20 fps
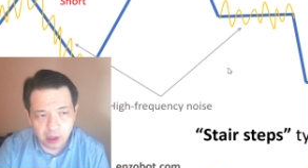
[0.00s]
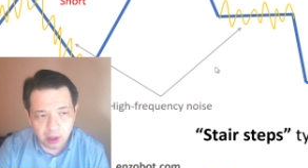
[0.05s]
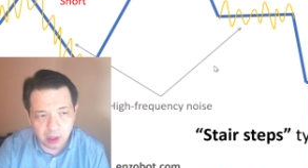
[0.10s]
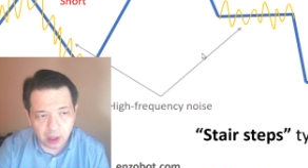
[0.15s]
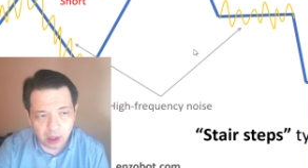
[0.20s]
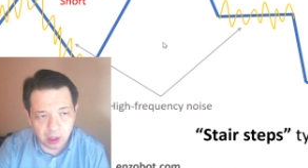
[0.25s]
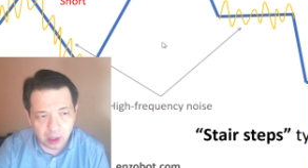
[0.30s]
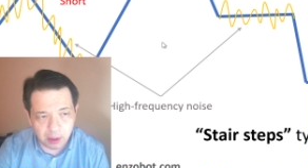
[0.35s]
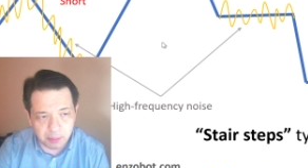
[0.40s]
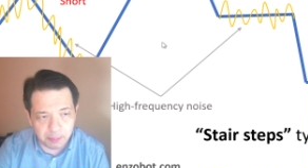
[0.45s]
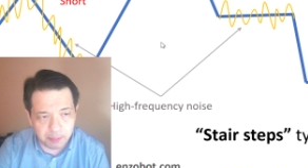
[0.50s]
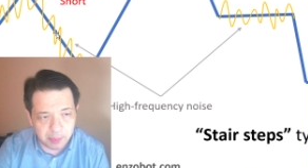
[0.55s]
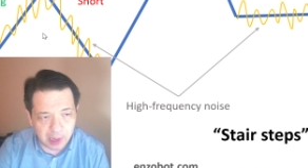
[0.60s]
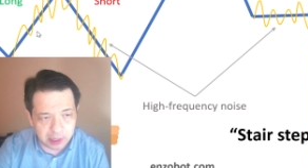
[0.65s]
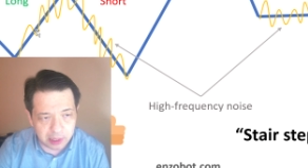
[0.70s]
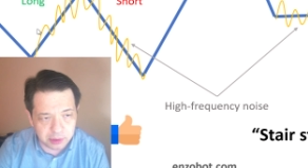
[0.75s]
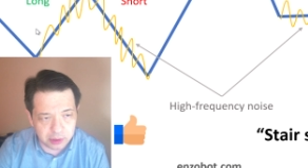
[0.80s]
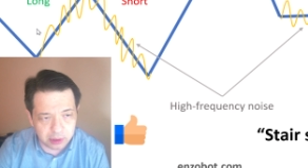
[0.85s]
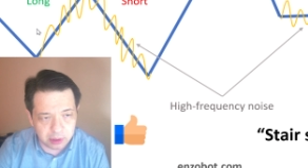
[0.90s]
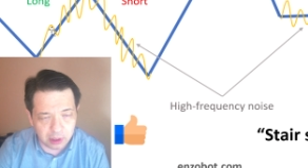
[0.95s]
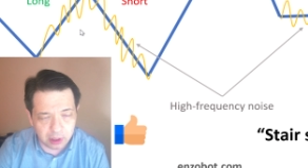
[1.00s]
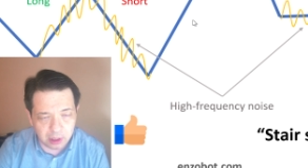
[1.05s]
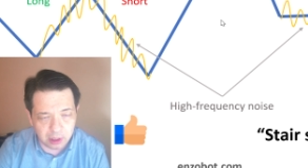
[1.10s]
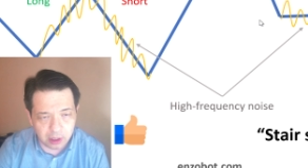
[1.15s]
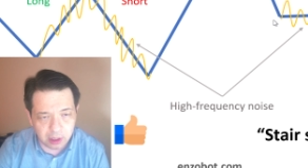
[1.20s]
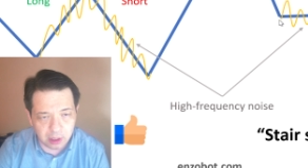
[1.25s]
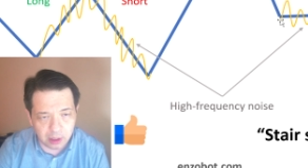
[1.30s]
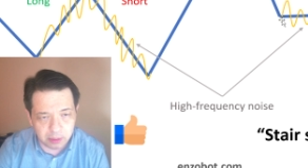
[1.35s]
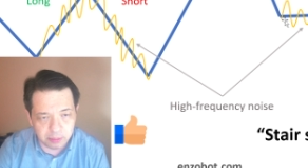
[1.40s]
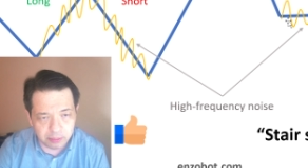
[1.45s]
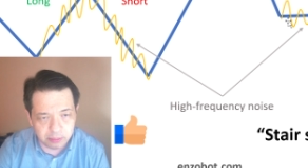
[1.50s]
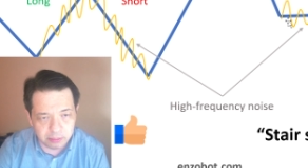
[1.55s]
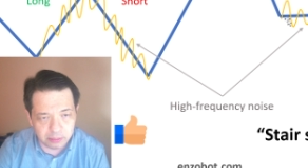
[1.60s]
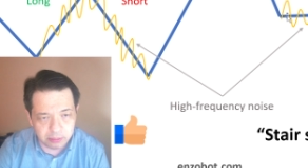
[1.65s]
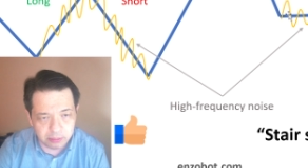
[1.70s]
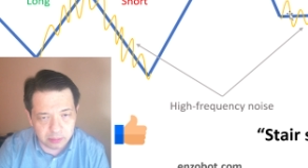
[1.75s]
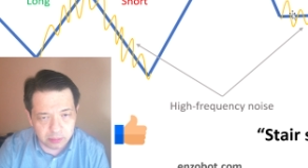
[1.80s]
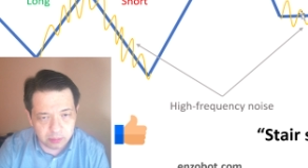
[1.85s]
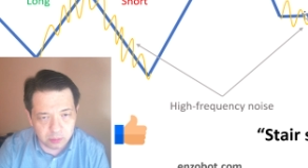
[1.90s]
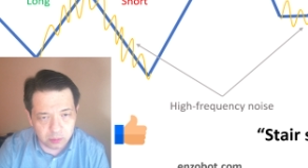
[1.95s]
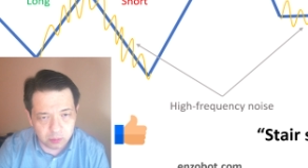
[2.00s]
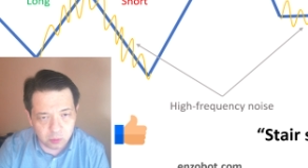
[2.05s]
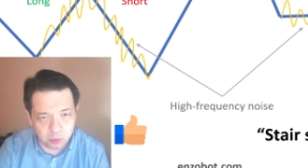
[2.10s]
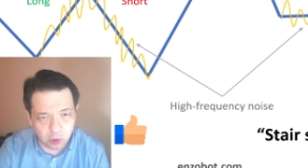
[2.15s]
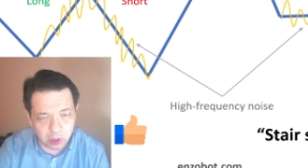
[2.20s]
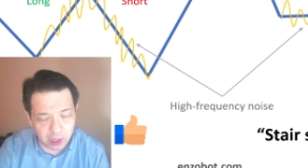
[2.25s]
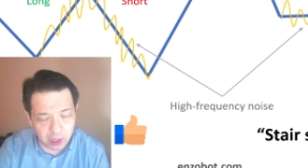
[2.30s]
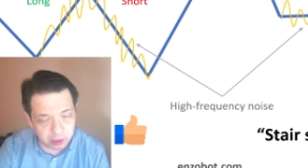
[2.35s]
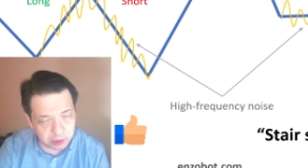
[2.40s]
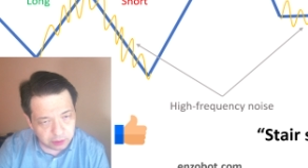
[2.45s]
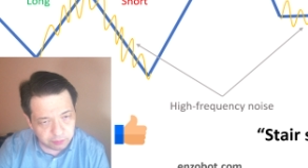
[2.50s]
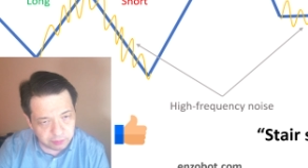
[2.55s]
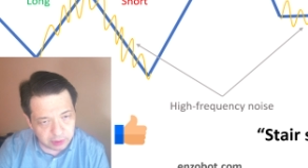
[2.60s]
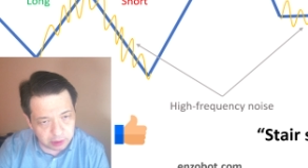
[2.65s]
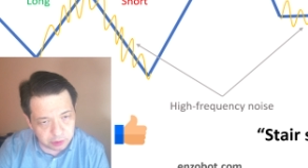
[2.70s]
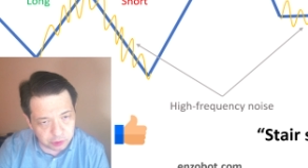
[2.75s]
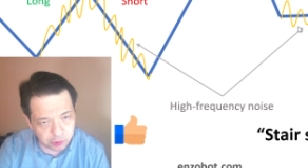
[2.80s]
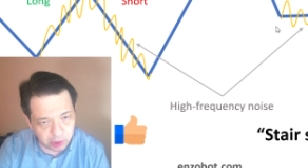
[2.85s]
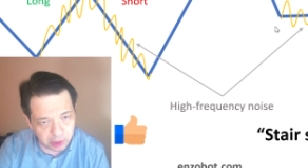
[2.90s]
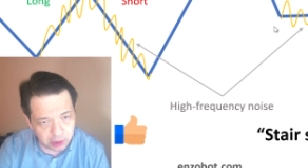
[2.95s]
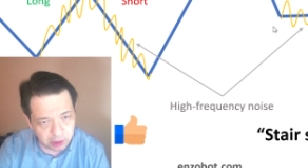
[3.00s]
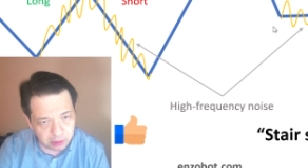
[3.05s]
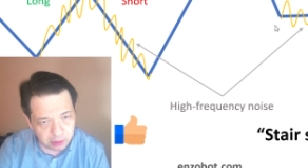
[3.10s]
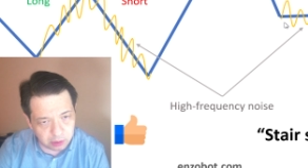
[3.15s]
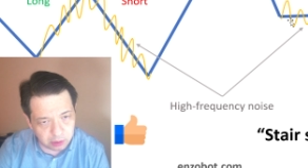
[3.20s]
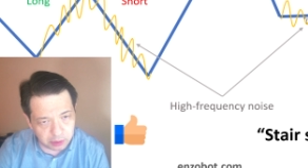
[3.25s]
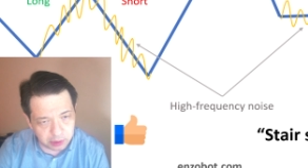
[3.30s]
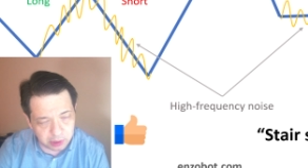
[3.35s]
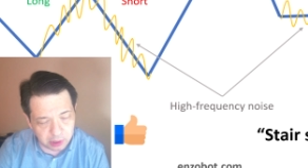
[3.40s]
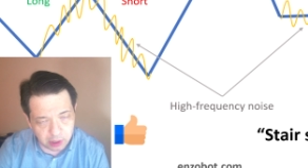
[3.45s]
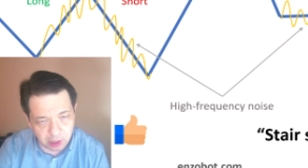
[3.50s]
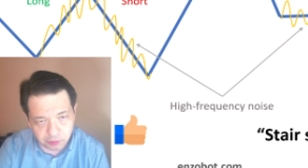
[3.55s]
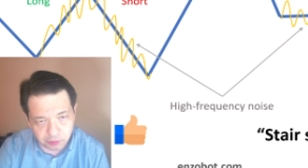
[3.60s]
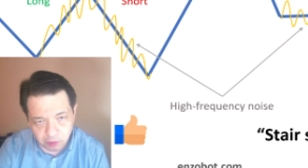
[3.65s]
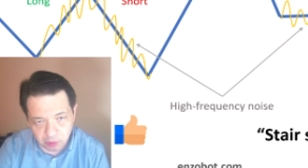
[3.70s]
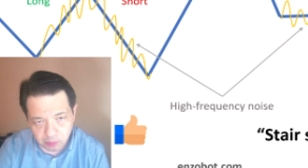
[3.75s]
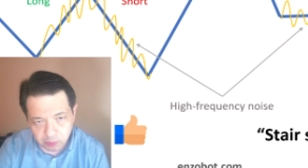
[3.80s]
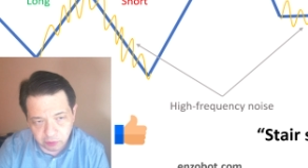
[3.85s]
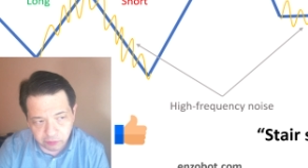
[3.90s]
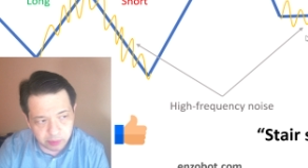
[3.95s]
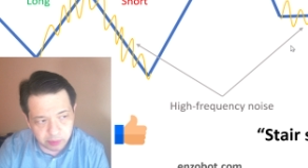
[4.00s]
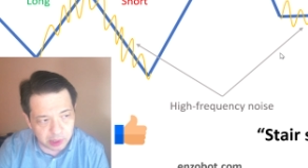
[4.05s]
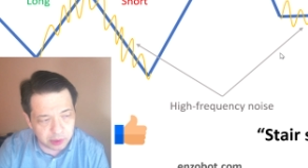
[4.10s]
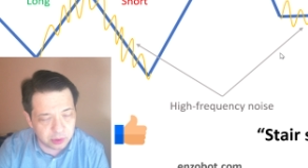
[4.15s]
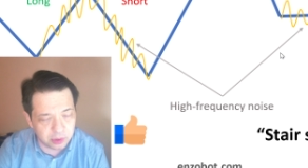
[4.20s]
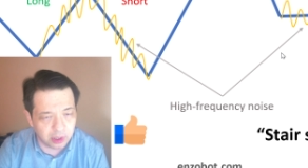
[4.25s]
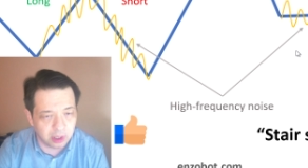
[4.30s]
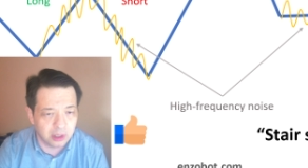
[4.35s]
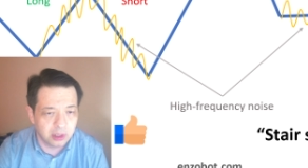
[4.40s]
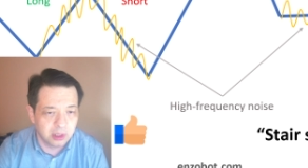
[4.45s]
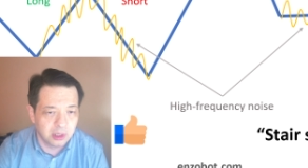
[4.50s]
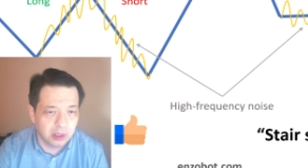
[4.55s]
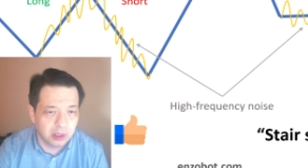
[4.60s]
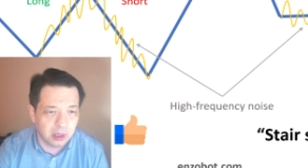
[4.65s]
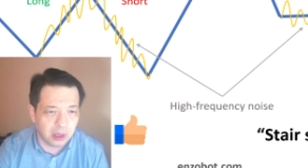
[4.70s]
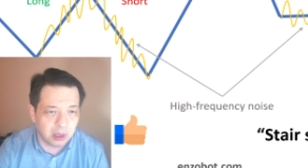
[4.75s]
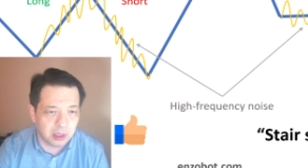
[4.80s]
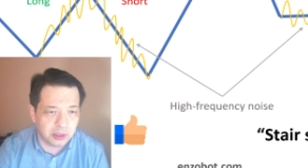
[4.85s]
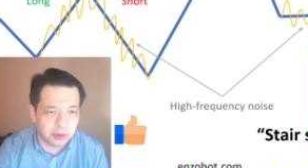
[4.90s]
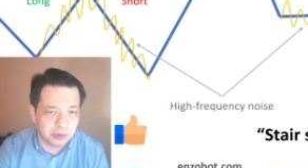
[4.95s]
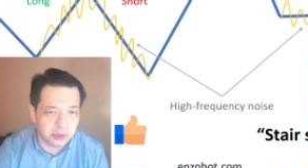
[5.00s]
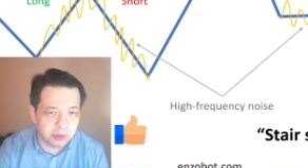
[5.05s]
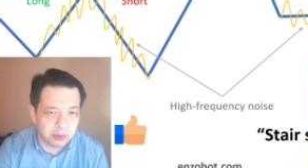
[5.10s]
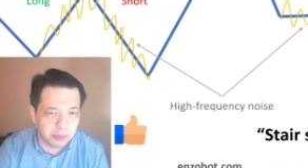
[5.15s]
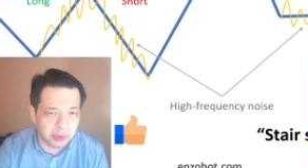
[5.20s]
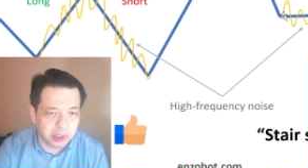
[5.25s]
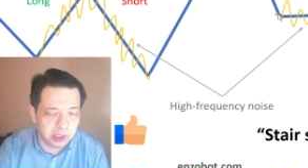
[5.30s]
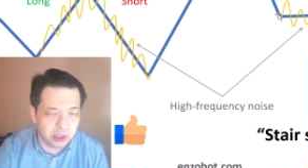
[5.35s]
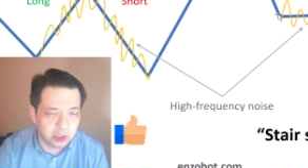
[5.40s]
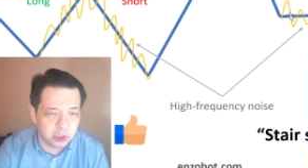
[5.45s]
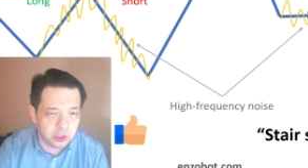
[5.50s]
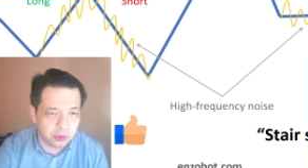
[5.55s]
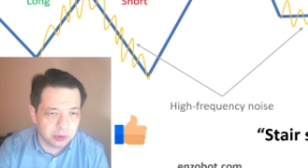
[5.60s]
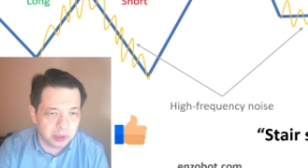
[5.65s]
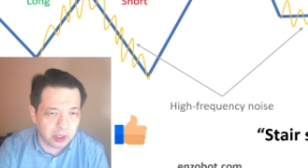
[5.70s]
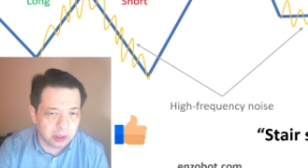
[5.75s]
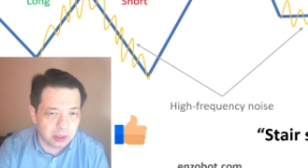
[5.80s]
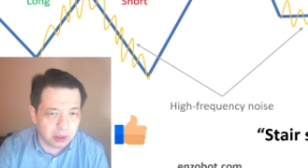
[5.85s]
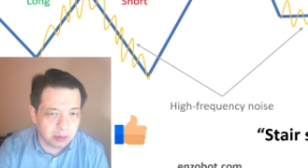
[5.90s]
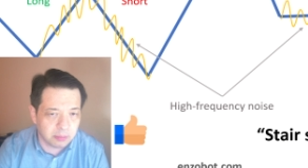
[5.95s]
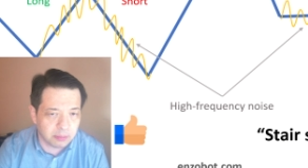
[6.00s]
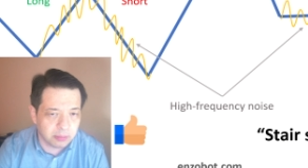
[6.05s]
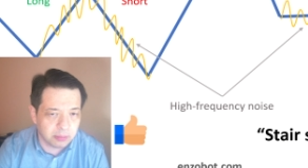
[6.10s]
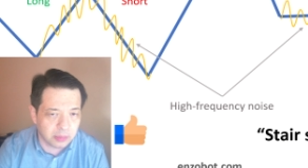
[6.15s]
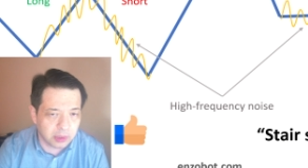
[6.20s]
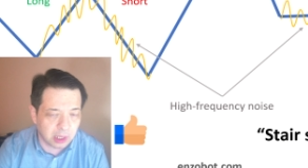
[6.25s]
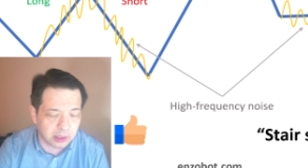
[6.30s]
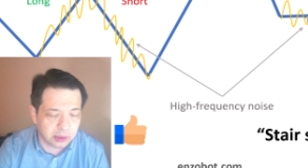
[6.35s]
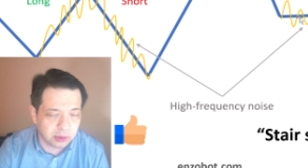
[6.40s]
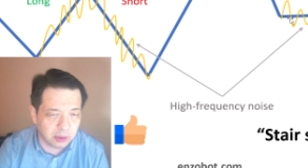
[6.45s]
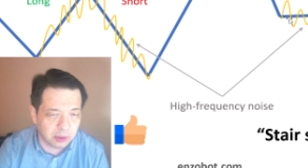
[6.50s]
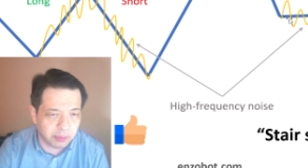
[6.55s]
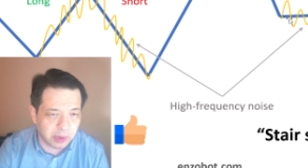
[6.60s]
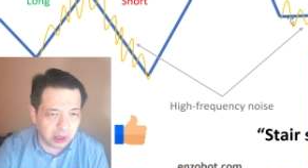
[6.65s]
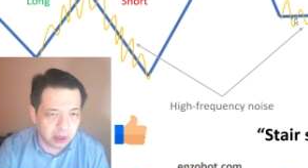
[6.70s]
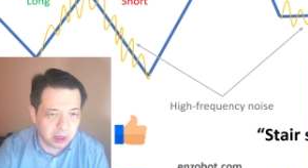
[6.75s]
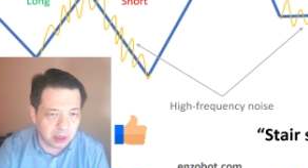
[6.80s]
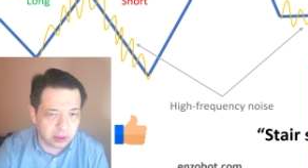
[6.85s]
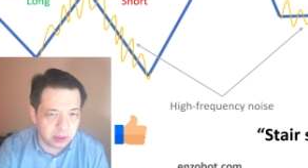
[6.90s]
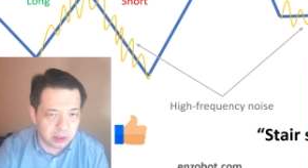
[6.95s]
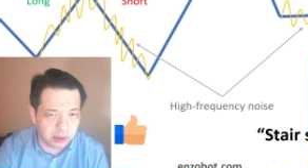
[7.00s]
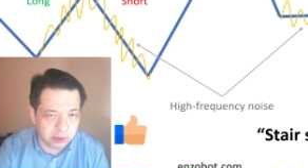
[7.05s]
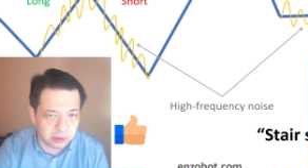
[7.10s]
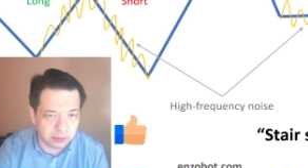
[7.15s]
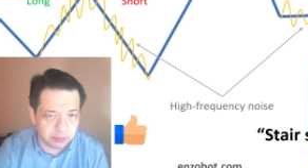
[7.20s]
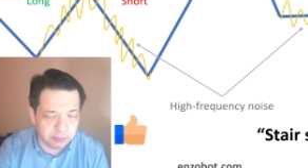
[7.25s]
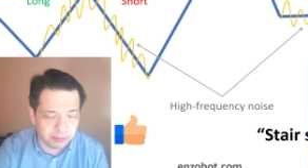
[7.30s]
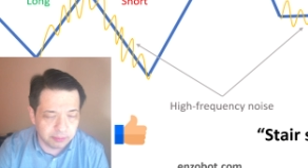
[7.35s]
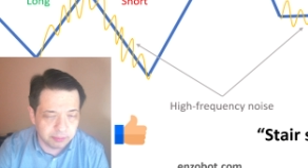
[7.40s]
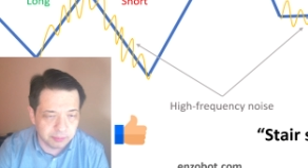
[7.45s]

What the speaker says: But when actively trading on a lateral movement, there's the big issue that yes, the market is